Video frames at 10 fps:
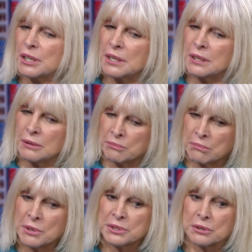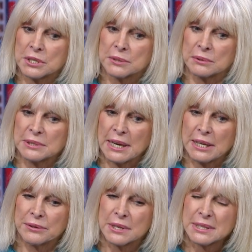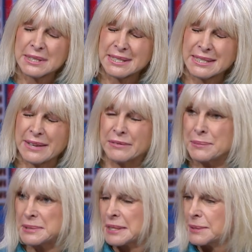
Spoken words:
And most doctors will tell you that 70%